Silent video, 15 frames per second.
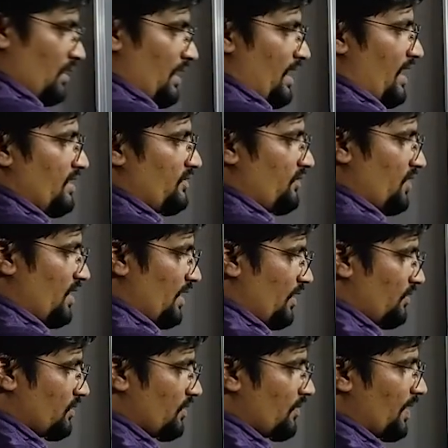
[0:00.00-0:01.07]
and we
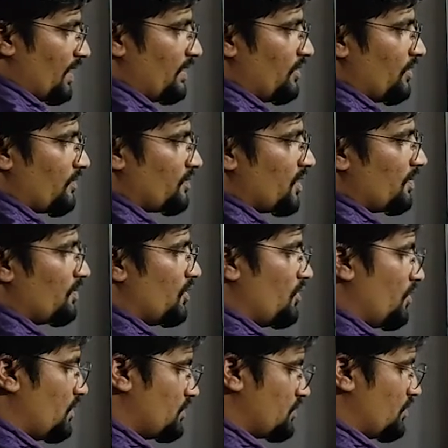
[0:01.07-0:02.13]
have the value of
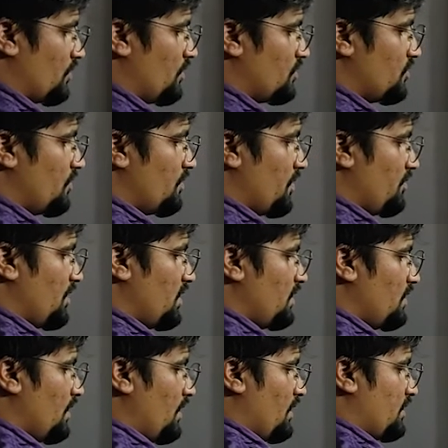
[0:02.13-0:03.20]
W also. So we
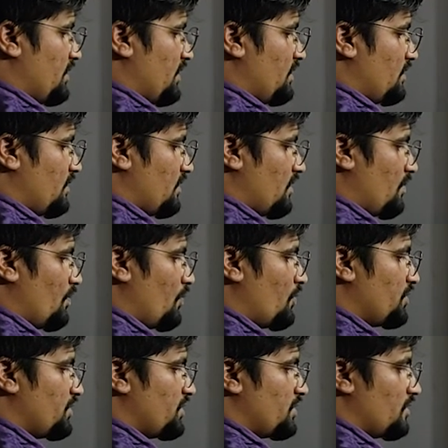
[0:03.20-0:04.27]
will take the
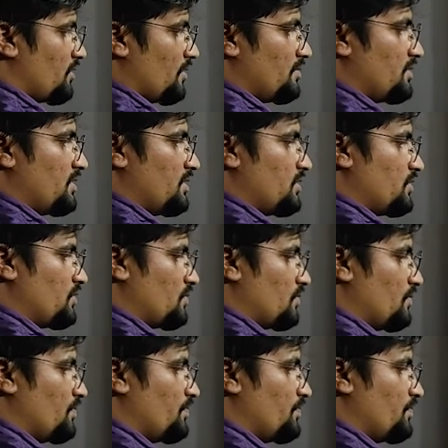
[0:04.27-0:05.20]
composition of these two.